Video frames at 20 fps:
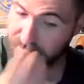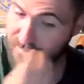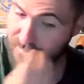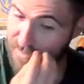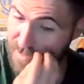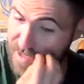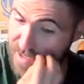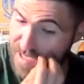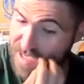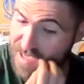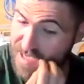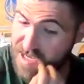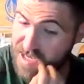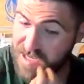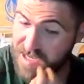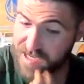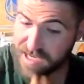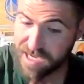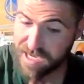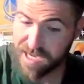I feel like he's
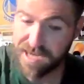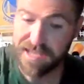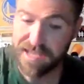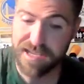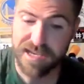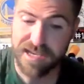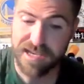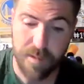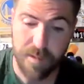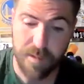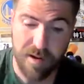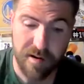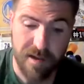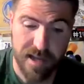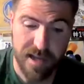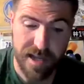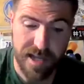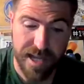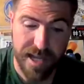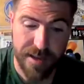just kind of
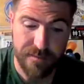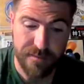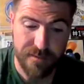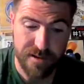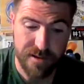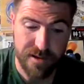disappearing at times,